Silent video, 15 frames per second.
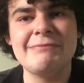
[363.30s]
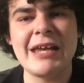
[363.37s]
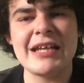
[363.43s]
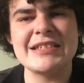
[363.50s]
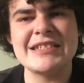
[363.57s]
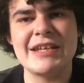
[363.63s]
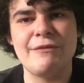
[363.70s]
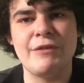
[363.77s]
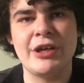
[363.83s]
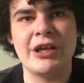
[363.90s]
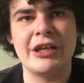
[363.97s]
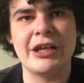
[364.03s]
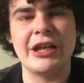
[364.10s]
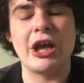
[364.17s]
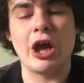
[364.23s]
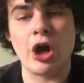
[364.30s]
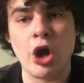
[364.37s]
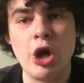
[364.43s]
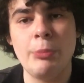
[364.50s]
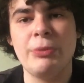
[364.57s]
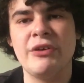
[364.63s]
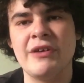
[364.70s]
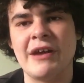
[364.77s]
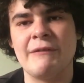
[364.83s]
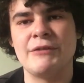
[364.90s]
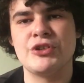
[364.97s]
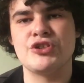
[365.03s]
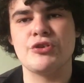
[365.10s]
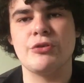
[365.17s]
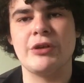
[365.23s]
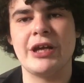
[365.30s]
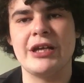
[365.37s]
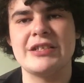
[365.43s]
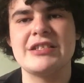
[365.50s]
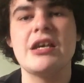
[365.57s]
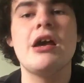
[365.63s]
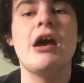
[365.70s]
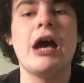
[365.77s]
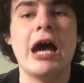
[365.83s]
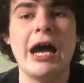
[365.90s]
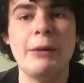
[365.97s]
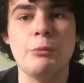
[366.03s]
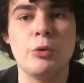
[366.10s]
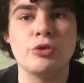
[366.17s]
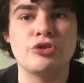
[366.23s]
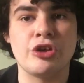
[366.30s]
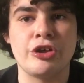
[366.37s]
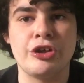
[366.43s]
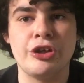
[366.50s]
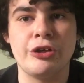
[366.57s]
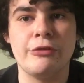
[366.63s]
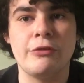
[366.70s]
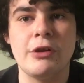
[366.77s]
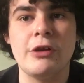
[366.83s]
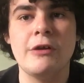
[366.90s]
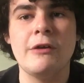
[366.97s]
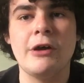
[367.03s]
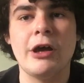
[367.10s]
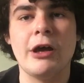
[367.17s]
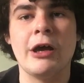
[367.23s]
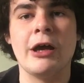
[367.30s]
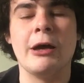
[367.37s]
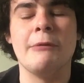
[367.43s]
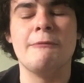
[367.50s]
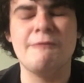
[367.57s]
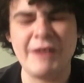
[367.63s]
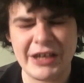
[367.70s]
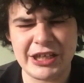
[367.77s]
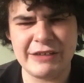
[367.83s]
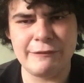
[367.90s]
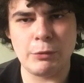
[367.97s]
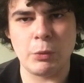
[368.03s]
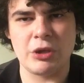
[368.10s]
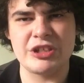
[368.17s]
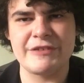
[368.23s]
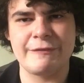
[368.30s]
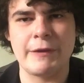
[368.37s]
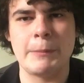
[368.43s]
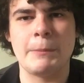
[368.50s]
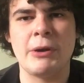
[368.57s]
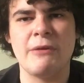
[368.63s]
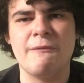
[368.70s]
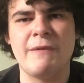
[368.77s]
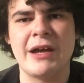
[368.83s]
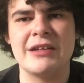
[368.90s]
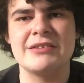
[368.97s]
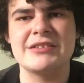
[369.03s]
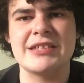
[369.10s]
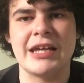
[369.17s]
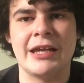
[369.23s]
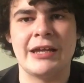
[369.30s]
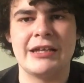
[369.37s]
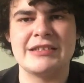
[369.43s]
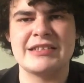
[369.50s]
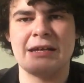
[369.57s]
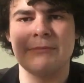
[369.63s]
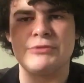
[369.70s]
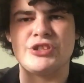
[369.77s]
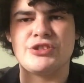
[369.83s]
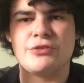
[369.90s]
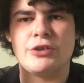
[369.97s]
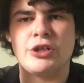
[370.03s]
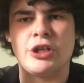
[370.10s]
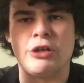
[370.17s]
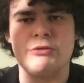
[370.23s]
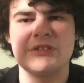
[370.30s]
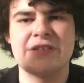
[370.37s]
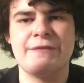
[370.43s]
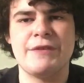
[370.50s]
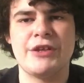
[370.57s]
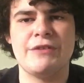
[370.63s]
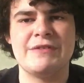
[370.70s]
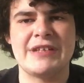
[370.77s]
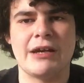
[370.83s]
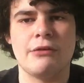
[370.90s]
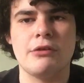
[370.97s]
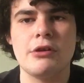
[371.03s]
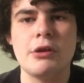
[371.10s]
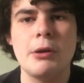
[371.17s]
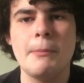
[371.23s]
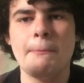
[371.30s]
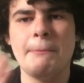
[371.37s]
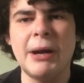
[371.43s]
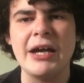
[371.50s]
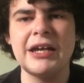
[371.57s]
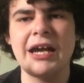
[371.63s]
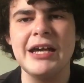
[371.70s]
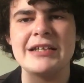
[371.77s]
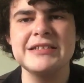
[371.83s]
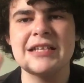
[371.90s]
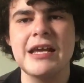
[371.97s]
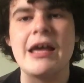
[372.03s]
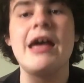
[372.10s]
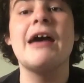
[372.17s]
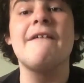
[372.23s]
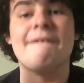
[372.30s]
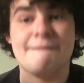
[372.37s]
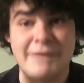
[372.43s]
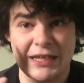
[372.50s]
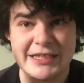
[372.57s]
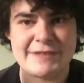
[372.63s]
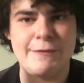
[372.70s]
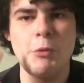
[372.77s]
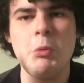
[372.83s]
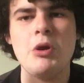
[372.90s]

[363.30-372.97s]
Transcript: that's it really. I hope you have enjoyed it. I'm well done you. Um, thank you for watching pop fans. And it's time to close the video down. Bye guys. Thanks for